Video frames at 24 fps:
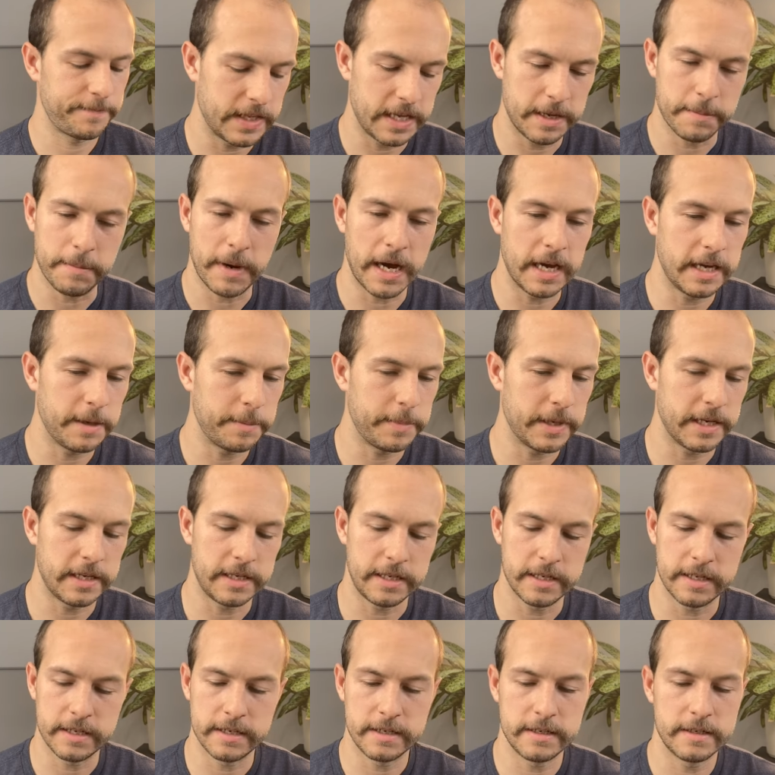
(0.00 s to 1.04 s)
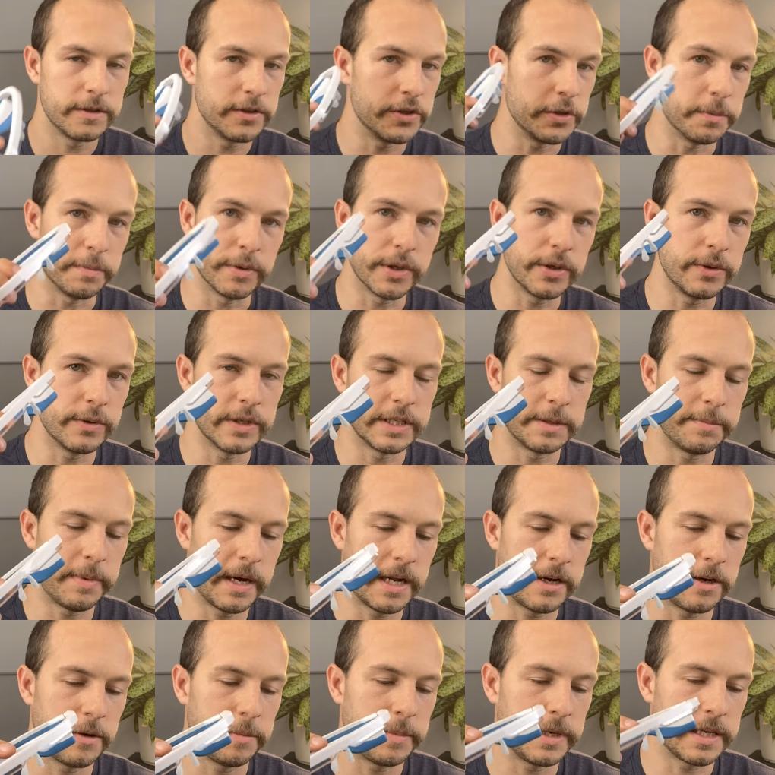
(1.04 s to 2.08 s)
in my opinion, the blue is
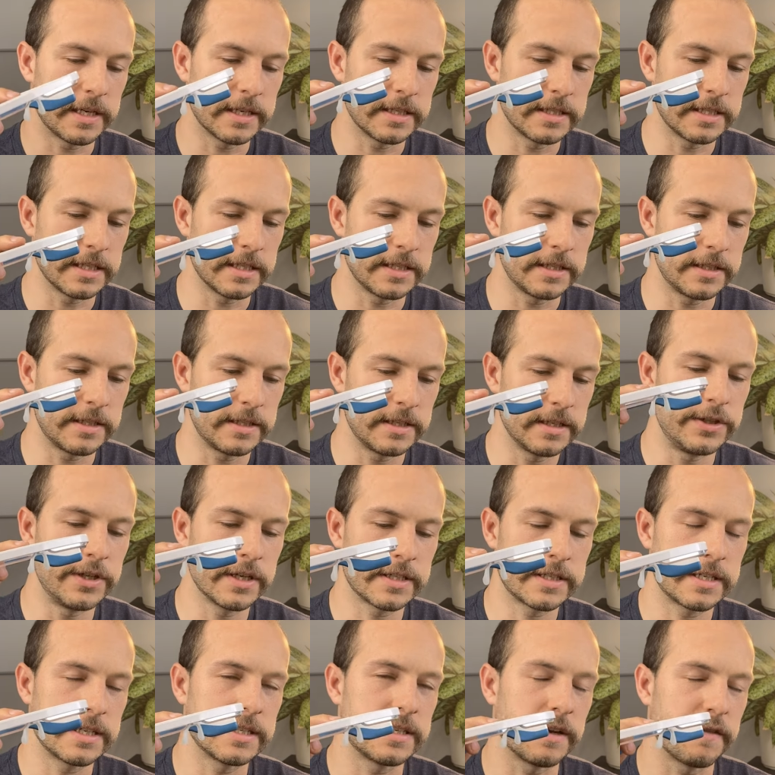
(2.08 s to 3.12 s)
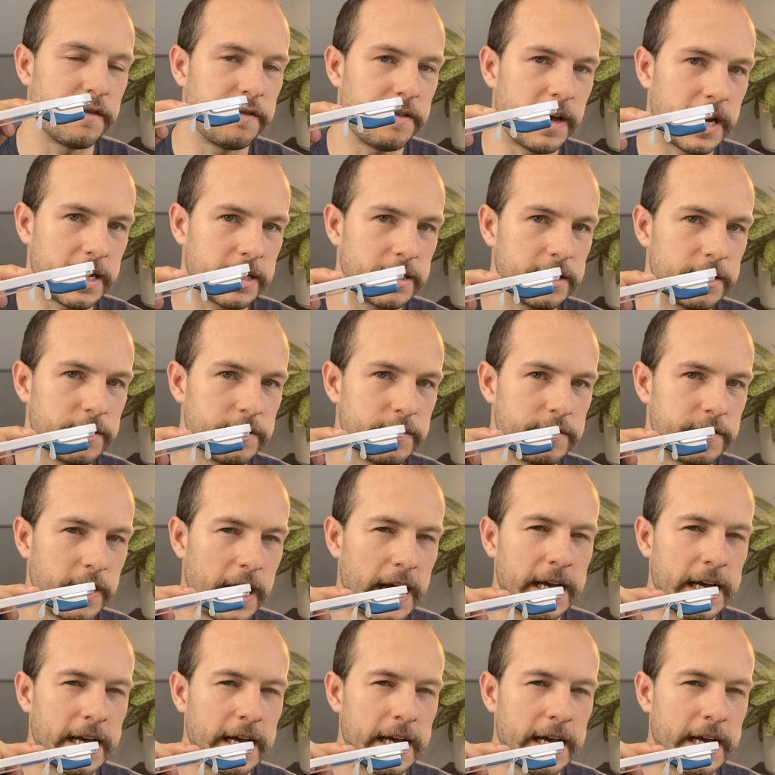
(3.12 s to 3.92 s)
better because it's just as effective